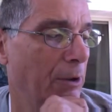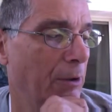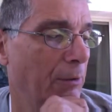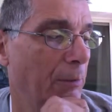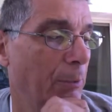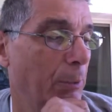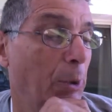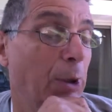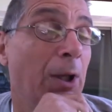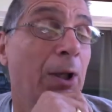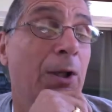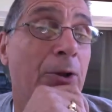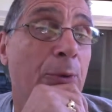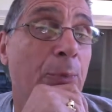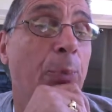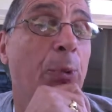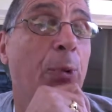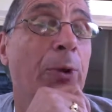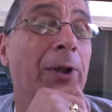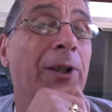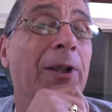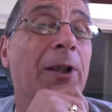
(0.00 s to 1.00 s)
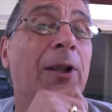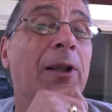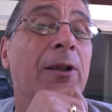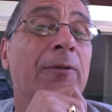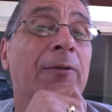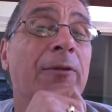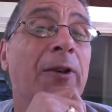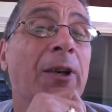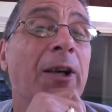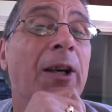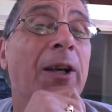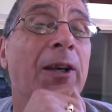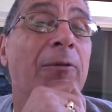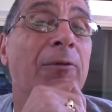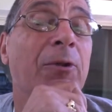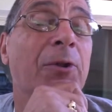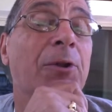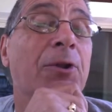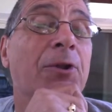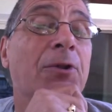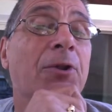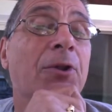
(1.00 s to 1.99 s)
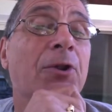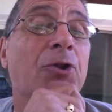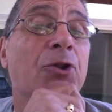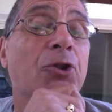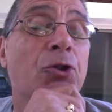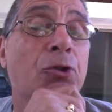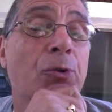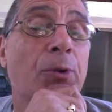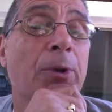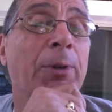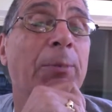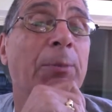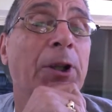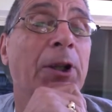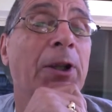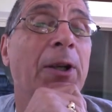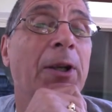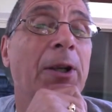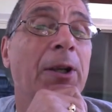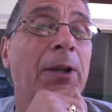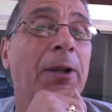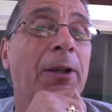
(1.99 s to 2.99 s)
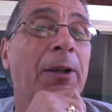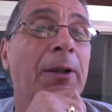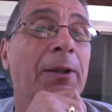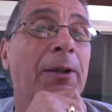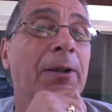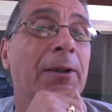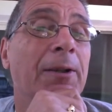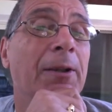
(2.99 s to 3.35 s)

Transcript: of plus 0.95, which is extremely high.